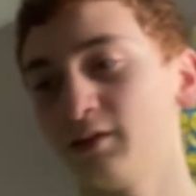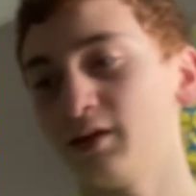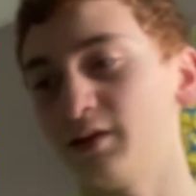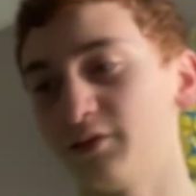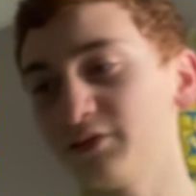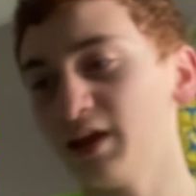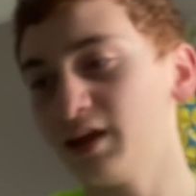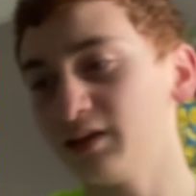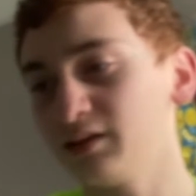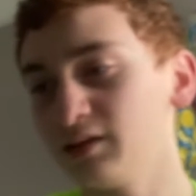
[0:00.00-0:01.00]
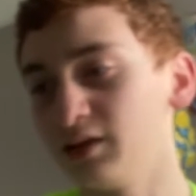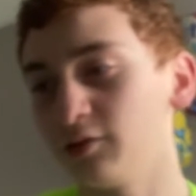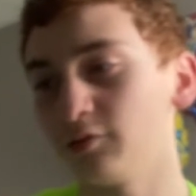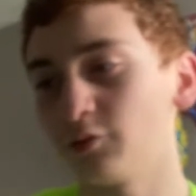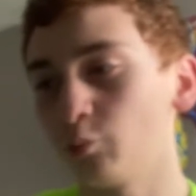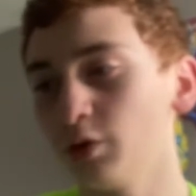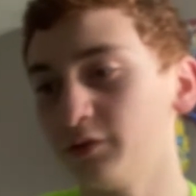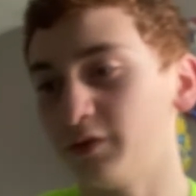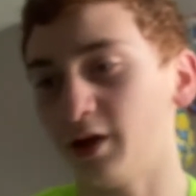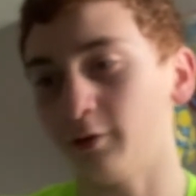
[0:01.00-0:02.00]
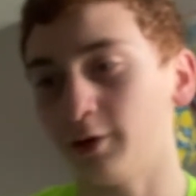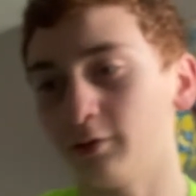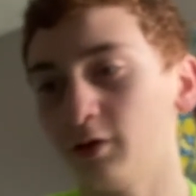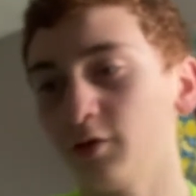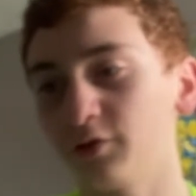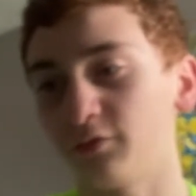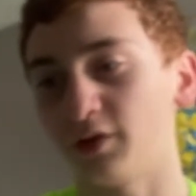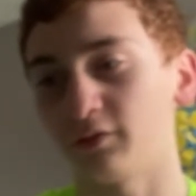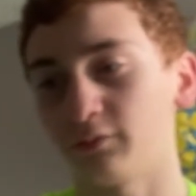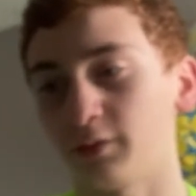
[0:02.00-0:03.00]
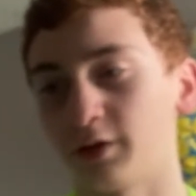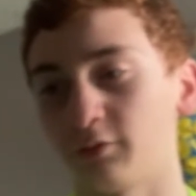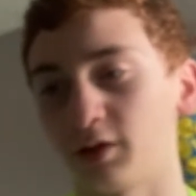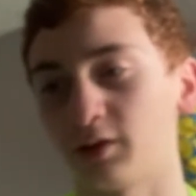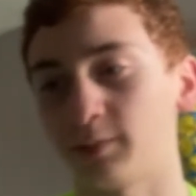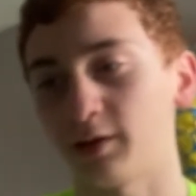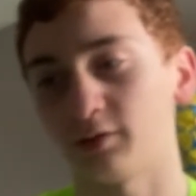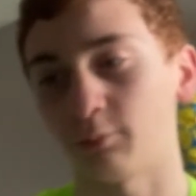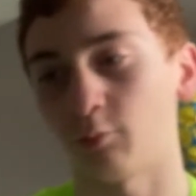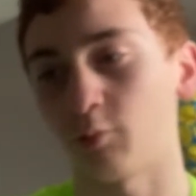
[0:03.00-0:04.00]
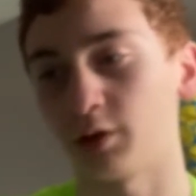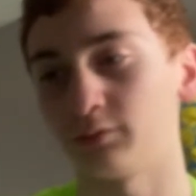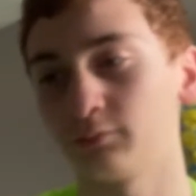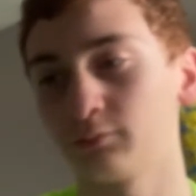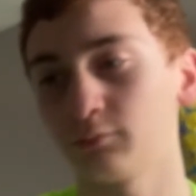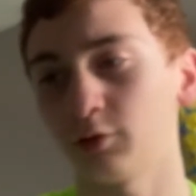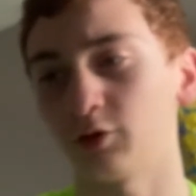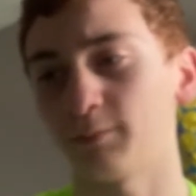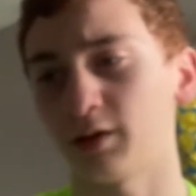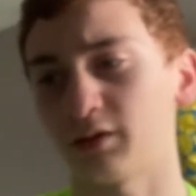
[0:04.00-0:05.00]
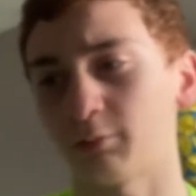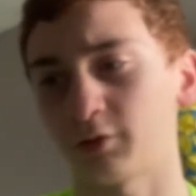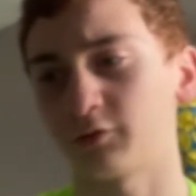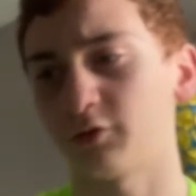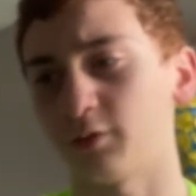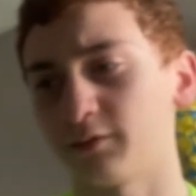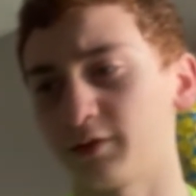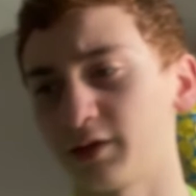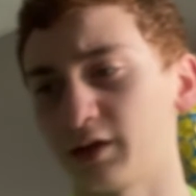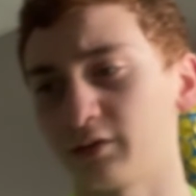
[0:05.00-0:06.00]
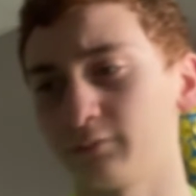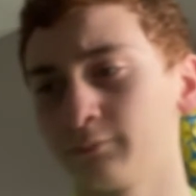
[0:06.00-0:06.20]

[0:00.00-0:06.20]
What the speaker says: Instead, he uses Wood Tower, also found later on in Battle Network 1. Or Battle Network 2, I think, I don't know.